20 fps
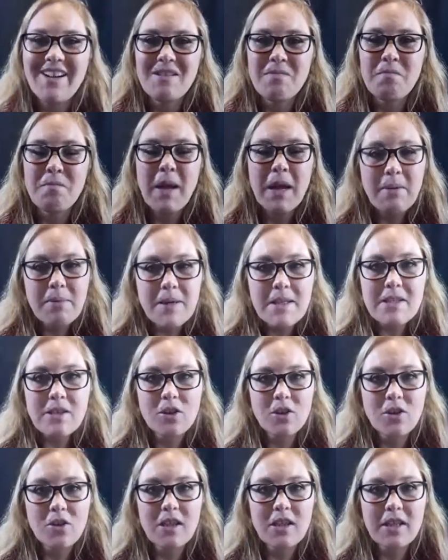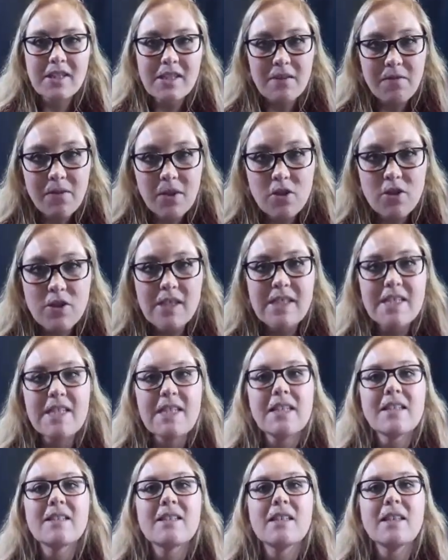Babies learn this if they're
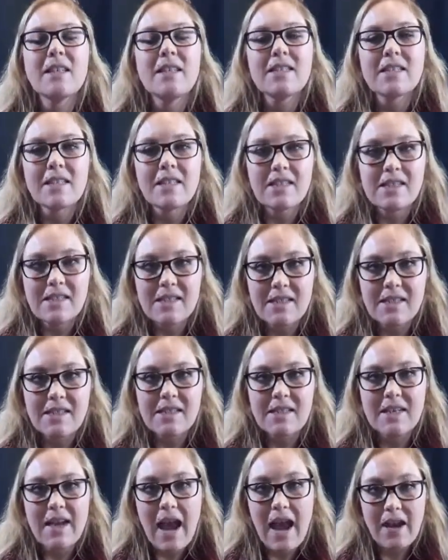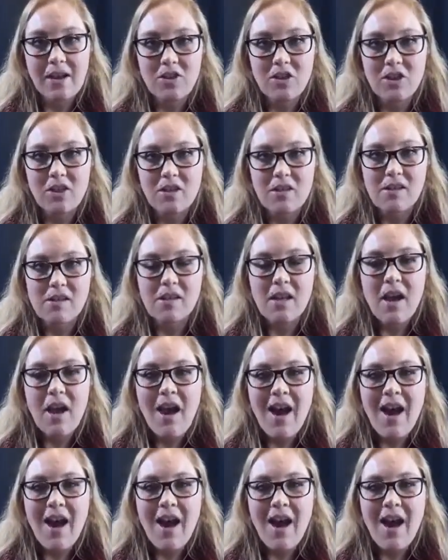seeing these consistent actions.